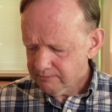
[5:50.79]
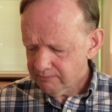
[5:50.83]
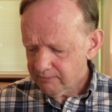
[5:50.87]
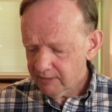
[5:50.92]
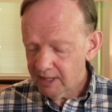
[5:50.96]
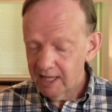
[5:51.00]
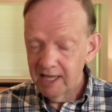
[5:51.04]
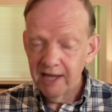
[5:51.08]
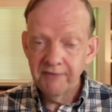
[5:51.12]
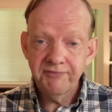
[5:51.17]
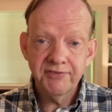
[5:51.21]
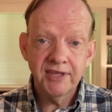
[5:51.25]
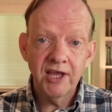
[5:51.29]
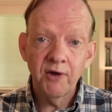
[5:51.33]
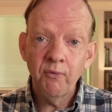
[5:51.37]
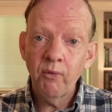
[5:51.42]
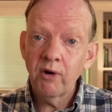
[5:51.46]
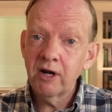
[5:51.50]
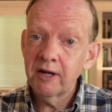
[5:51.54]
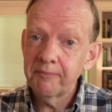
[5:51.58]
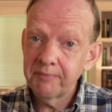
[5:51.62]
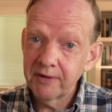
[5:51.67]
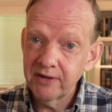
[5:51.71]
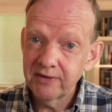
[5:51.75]
If they want
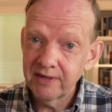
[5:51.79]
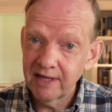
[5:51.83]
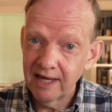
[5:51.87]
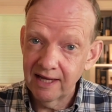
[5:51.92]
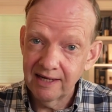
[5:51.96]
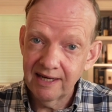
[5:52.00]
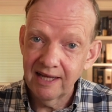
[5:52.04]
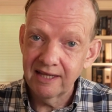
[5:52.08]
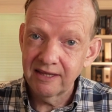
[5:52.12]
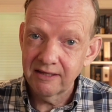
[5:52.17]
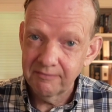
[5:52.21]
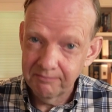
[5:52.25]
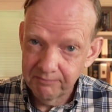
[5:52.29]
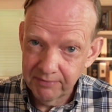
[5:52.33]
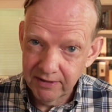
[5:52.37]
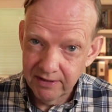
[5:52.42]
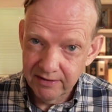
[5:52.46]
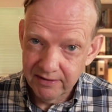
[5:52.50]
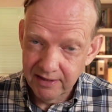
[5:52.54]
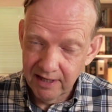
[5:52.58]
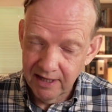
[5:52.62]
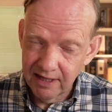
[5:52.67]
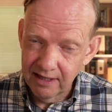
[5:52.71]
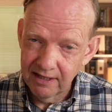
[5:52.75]
to be there, let them be
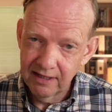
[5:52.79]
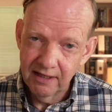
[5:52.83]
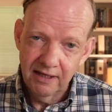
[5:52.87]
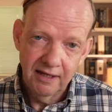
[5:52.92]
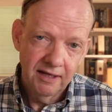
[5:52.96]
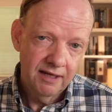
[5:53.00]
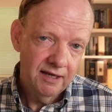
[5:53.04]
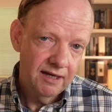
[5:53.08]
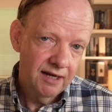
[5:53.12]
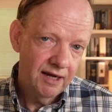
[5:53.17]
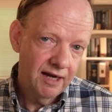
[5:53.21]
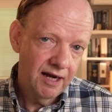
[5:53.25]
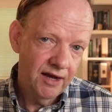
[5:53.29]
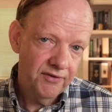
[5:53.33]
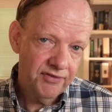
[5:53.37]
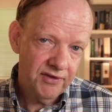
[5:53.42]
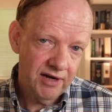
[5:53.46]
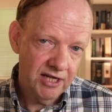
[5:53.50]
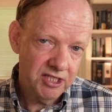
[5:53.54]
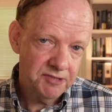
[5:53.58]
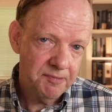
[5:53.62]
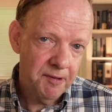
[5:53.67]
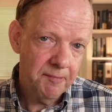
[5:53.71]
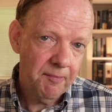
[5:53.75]
there. They
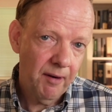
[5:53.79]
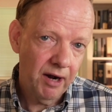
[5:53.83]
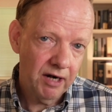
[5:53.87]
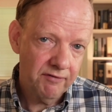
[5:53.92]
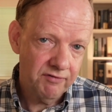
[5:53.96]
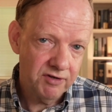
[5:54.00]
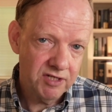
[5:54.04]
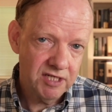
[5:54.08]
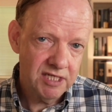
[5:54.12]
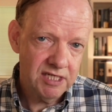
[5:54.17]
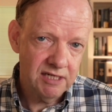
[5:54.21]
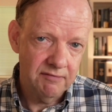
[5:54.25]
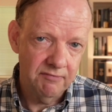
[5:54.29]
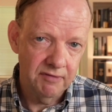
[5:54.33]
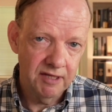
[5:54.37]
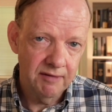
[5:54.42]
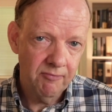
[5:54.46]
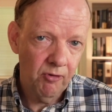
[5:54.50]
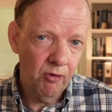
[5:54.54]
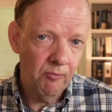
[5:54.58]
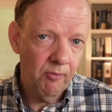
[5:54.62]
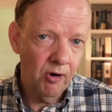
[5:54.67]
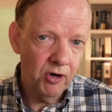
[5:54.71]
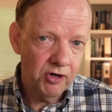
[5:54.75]
like to be part of a team. They're
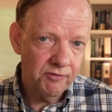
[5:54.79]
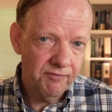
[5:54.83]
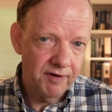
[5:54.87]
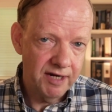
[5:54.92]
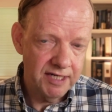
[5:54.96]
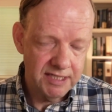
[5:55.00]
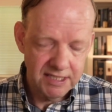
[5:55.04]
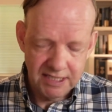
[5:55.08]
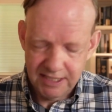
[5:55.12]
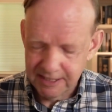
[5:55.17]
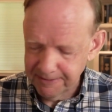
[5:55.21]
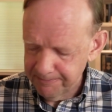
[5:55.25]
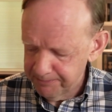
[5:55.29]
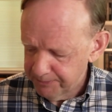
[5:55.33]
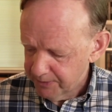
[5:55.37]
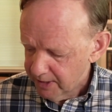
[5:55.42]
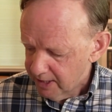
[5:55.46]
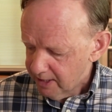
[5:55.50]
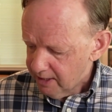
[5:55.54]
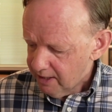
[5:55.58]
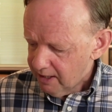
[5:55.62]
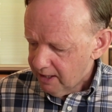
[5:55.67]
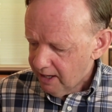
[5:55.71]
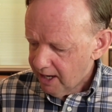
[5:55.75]
more motivated.
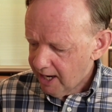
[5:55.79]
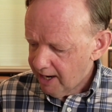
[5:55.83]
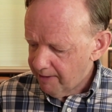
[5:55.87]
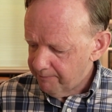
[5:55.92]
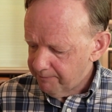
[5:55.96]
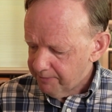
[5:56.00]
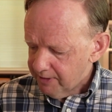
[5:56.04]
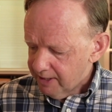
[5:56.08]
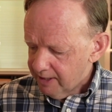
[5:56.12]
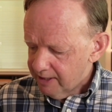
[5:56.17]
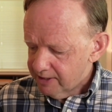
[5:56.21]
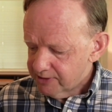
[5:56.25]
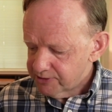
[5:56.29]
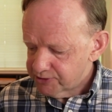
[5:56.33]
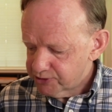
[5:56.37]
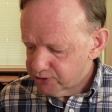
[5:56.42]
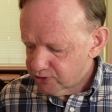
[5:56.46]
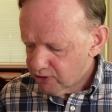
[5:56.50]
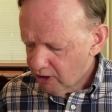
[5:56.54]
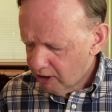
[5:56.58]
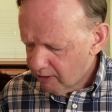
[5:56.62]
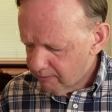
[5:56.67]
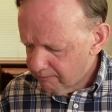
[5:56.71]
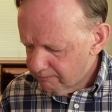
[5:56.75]
Do
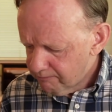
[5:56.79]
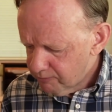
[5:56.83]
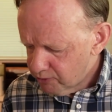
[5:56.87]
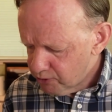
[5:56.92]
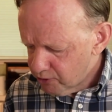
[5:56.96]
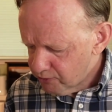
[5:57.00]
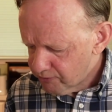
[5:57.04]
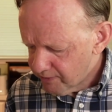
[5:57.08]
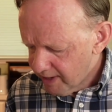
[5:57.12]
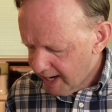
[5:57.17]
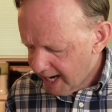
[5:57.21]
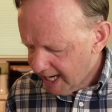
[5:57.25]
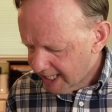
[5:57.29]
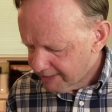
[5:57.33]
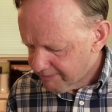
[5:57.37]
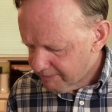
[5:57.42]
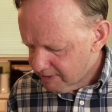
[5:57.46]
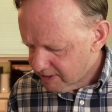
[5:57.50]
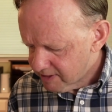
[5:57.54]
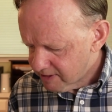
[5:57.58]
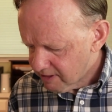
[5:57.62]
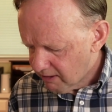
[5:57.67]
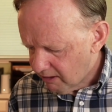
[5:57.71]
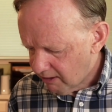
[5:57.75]
not move
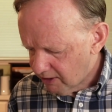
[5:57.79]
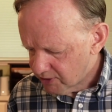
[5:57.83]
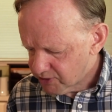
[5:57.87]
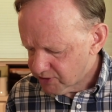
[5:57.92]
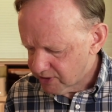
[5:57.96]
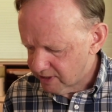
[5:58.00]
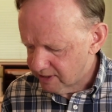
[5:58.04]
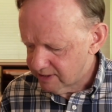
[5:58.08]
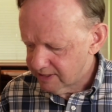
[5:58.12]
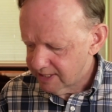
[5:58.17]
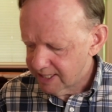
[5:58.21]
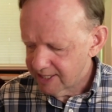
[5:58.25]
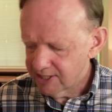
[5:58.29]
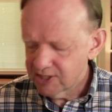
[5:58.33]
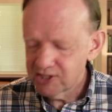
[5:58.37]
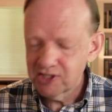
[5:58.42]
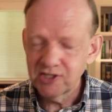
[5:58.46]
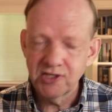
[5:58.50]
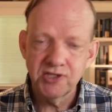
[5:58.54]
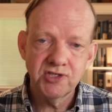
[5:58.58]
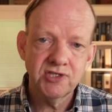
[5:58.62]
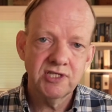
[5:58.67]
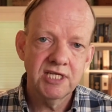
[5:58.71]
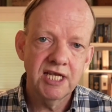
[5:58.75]
admin tasks that need
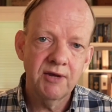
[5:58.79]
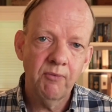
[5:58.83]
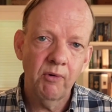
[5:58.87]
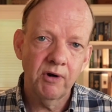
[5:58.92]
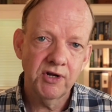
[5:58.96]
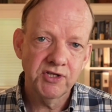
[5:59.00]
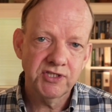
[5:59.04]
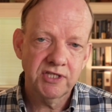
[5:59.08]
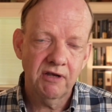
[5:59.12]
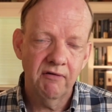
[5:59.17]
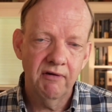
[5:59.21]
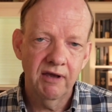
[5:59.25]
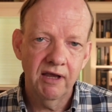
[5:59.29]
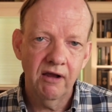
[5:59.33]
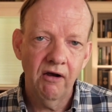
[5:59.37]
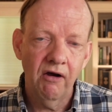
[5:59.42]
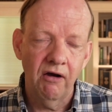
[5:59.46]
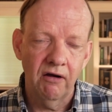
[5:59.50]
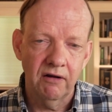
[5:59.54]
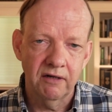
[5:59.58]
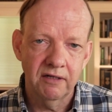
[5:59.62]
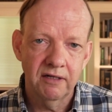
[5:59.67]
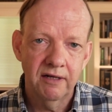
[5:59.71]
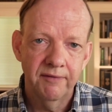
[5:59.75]
to see what is going
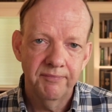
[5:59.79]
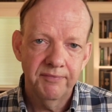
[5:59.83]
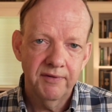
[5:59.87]
on.